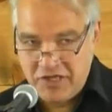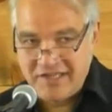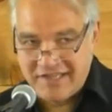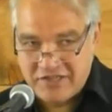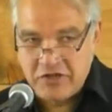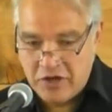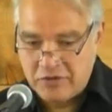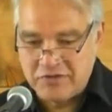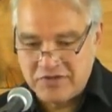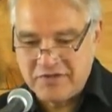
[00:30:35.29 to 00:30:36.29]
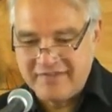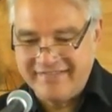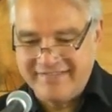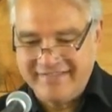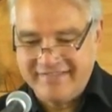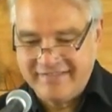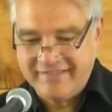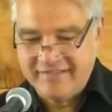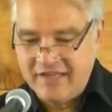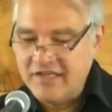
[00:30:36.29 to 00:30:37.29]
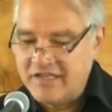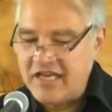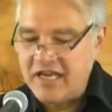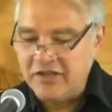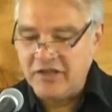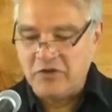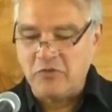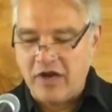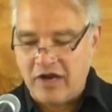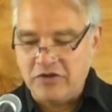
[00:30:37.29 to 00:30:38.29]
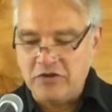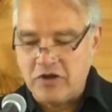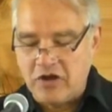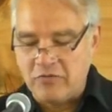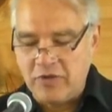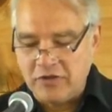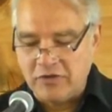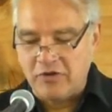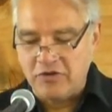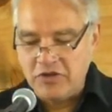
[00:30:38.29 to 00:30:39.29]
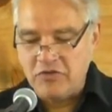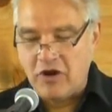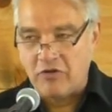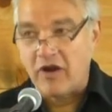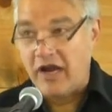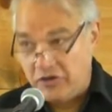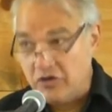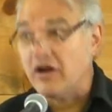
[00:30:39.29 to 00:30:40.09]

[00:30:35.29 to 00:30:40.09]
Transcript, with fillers: Jesus knows. He's keenly aware. You call me Lord. You are right.